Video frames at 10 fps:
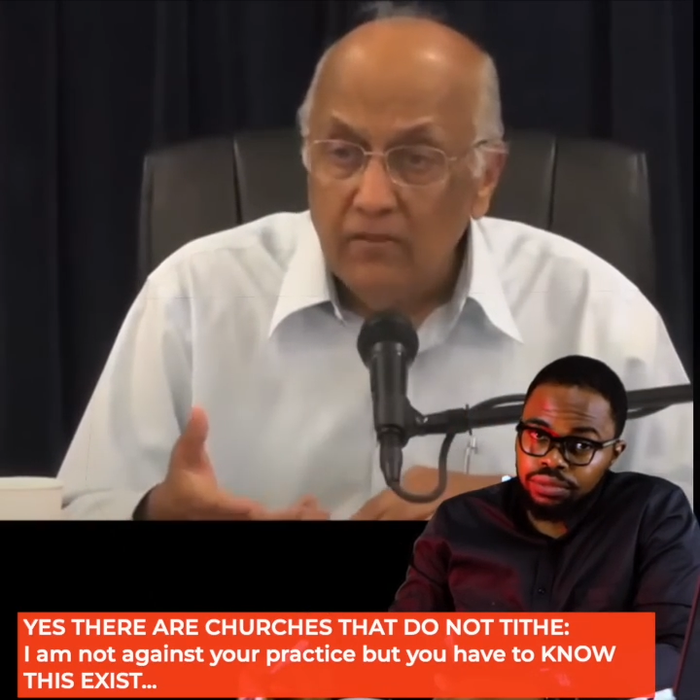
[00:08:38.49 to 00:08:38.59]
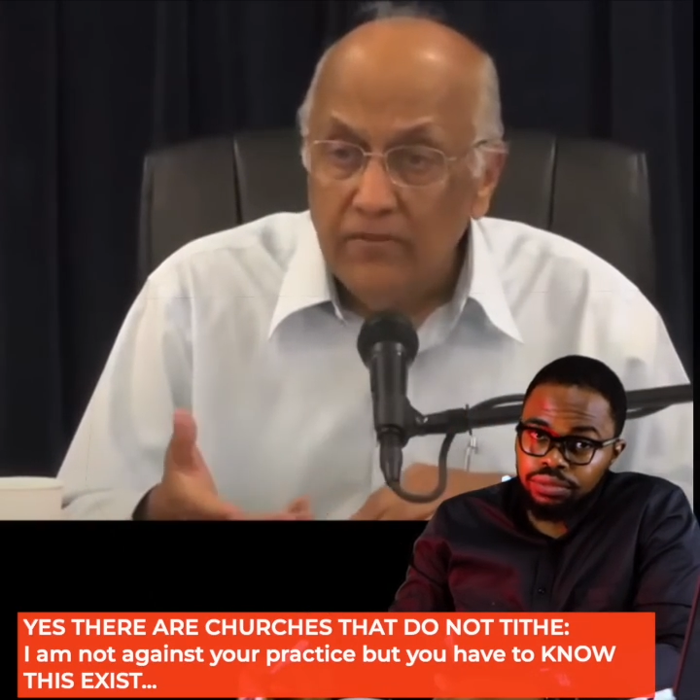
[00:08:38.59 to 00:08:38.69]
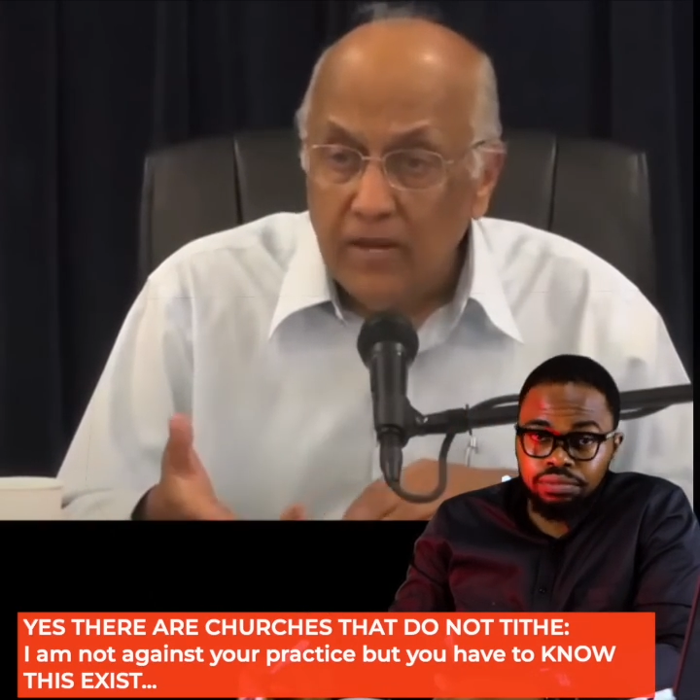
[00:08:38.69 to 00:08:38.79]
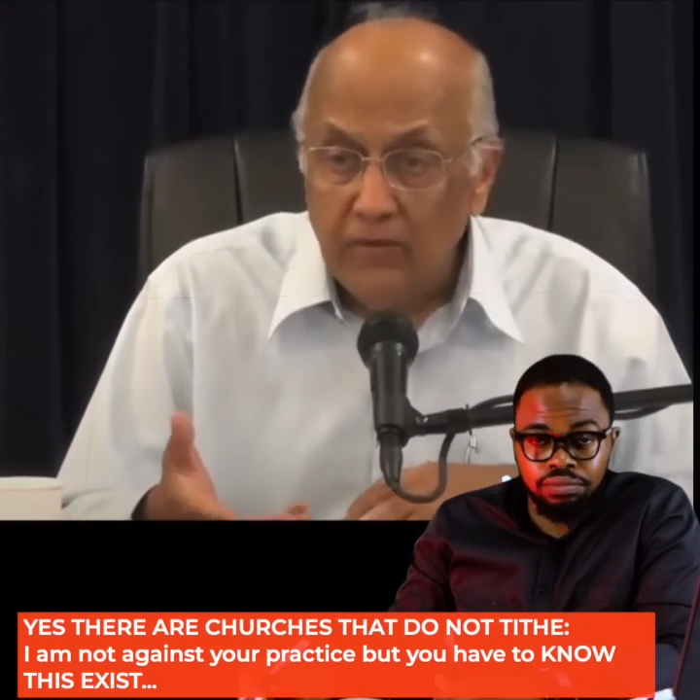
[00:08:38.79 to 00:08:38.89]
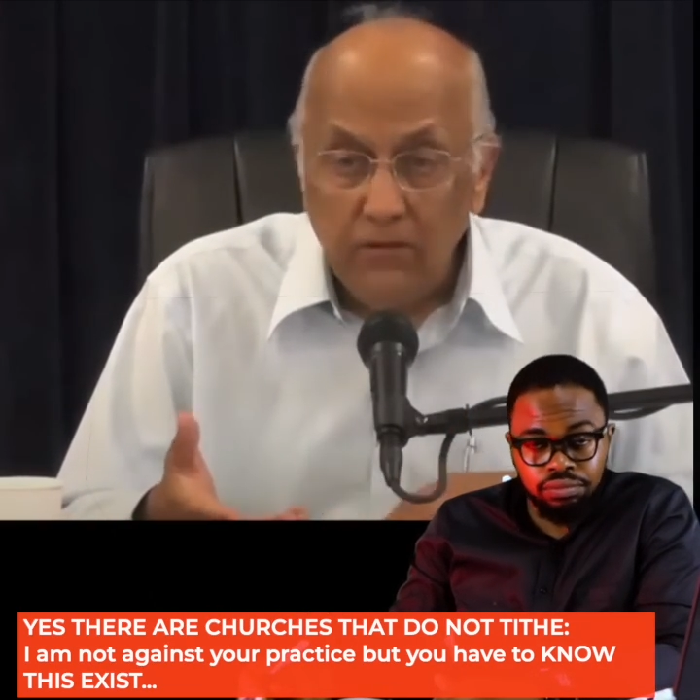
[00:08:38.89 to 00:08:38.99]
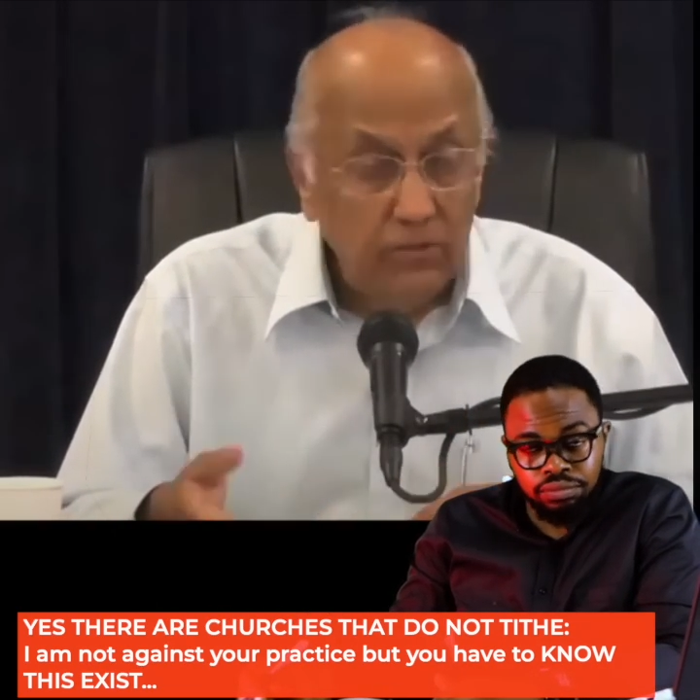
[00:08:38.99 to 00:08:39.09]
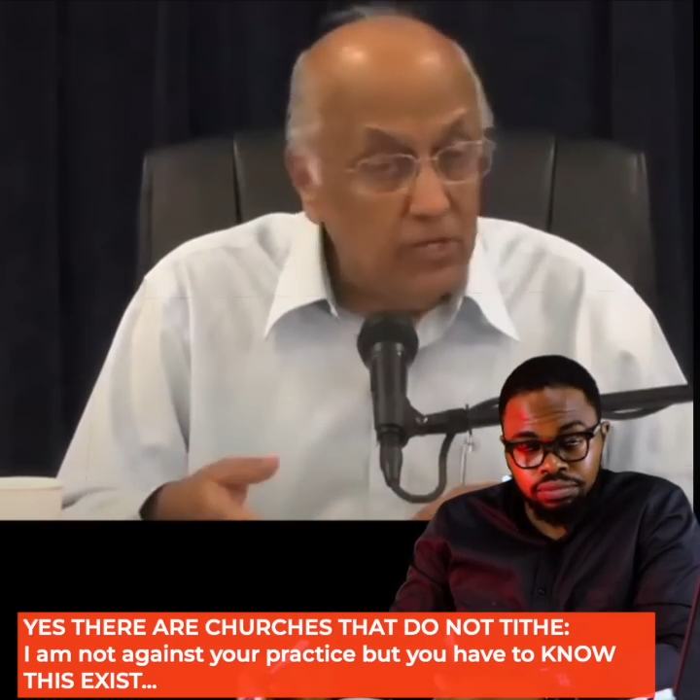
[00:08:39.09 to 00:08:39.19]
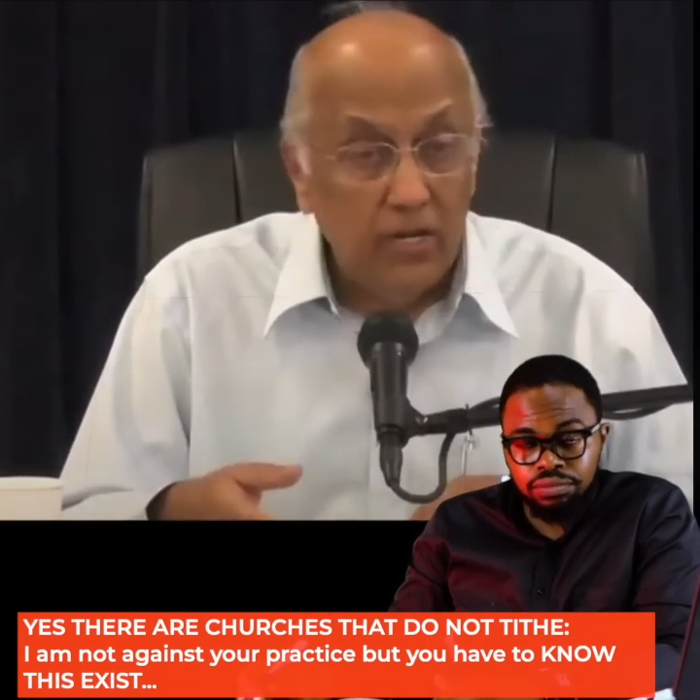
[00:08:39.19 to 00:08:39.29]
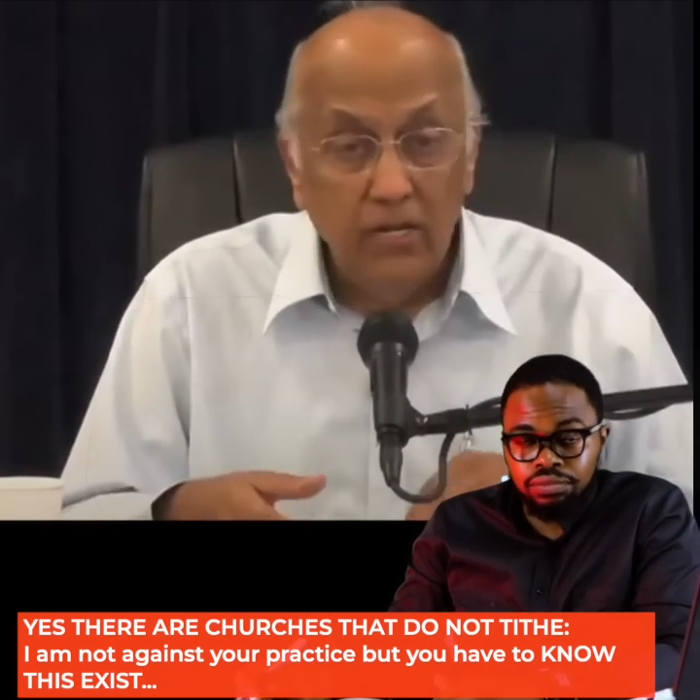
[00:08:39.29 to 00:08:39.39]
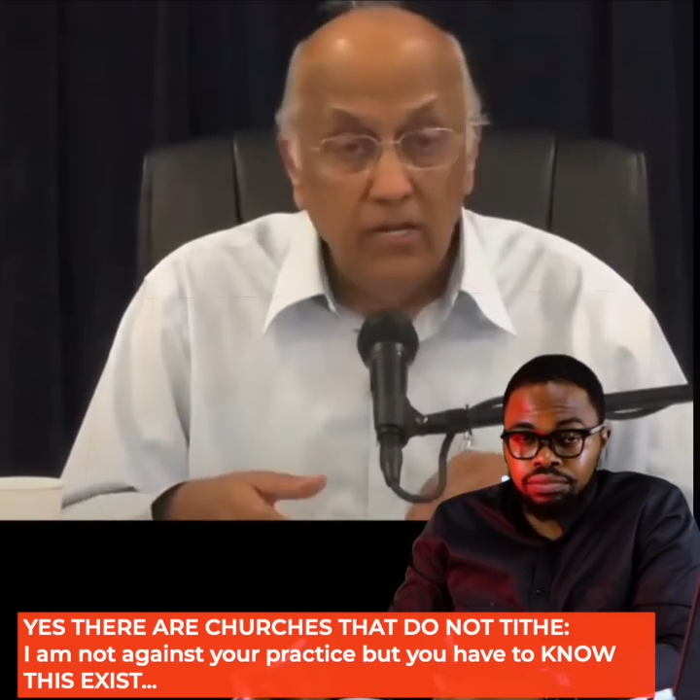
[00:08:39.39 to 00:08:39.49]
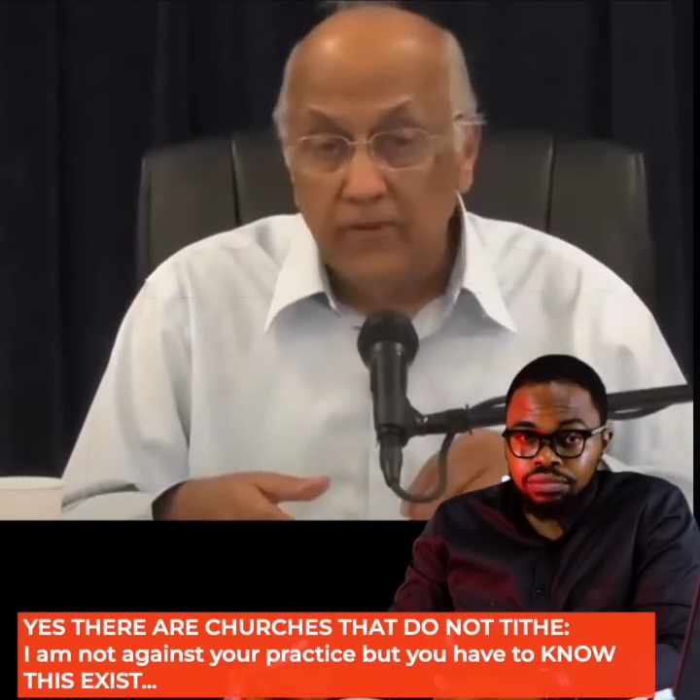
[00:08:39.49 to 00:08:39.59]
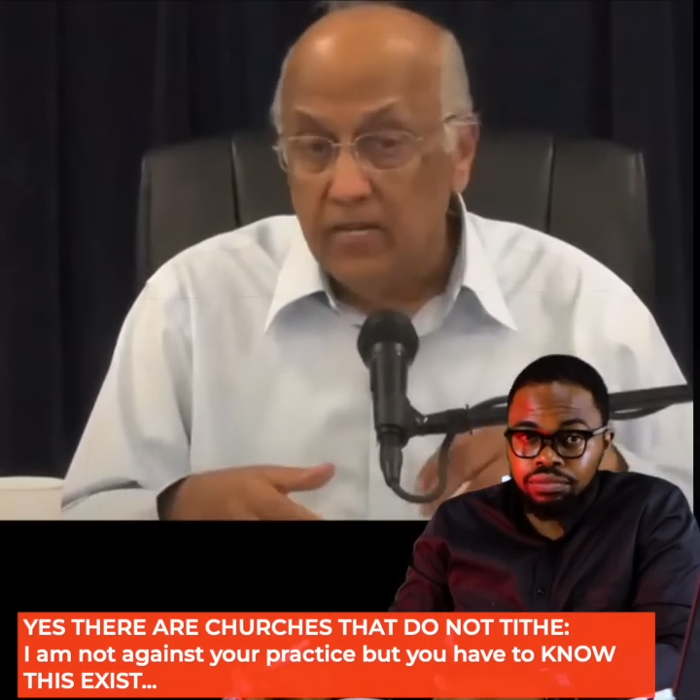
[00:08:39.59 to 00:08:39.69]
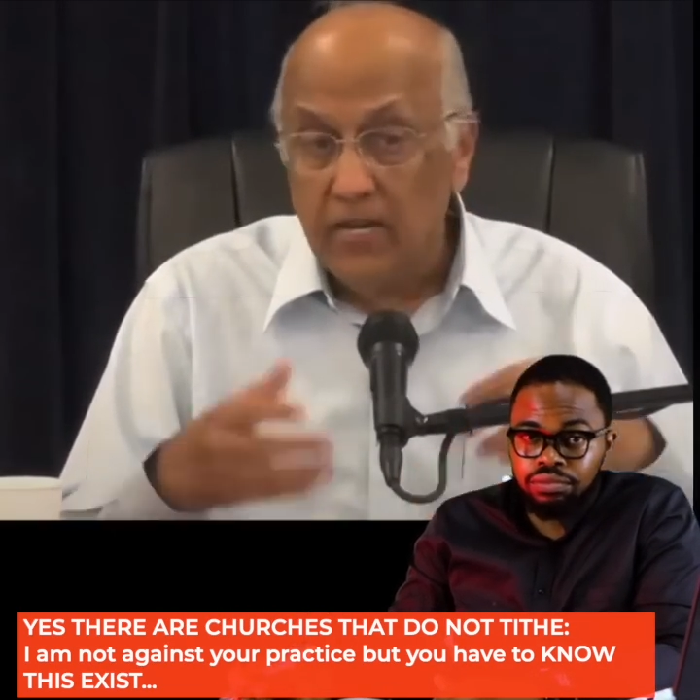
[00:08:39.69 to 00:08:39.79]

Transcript: in the family who's earning a